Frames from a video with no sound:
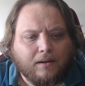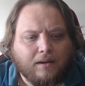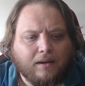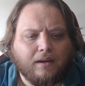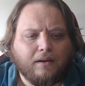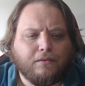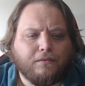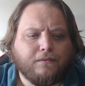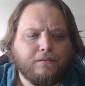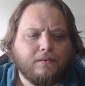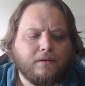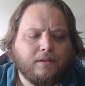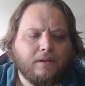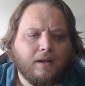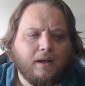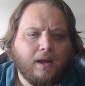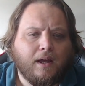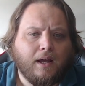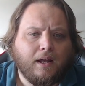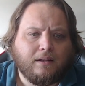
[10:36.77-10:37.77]
gift
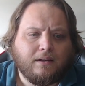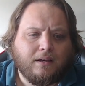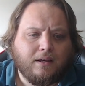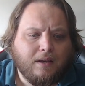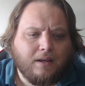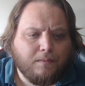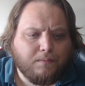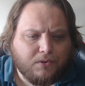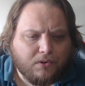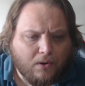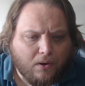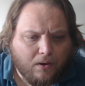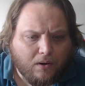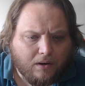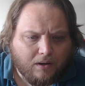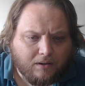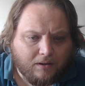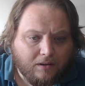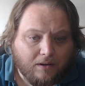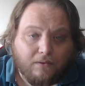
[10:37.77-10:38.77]
that keeps
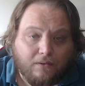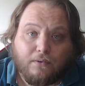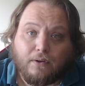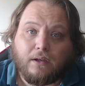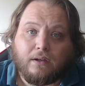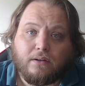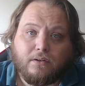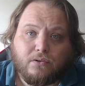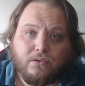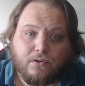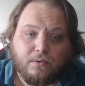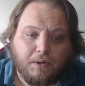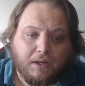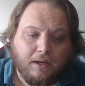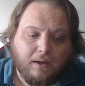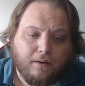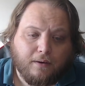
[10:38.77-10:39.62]
on giving to me.